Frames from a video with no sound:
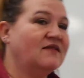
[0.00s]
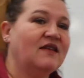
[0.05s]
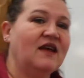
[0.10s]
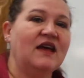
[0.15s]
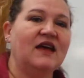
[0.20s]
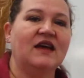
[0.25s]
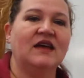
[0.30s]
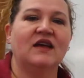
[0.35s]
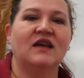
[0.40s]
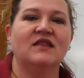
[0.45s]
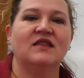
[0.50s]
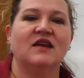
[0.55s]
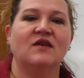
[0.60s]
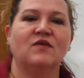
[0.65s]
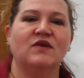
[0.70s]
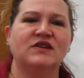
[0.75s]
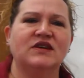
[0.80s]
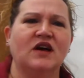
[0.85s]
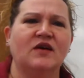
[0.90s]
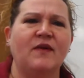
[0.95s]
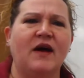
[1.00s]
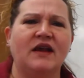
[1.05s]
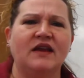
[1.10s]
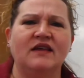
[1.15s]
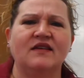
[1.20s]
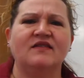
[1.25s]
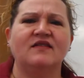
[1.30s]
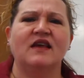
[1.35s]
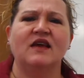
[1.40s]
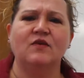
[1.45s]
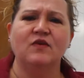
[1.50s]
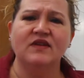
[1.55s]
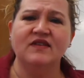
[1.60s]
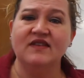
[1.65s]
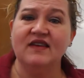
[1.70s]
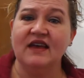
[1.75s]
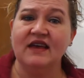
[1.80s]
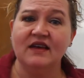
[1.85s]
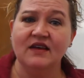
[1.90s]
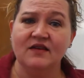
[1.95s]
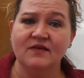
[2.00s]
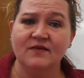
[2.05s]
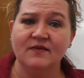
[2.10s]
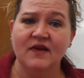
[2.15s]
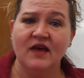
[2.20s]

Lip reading: thing that I want to talk about is sequencing.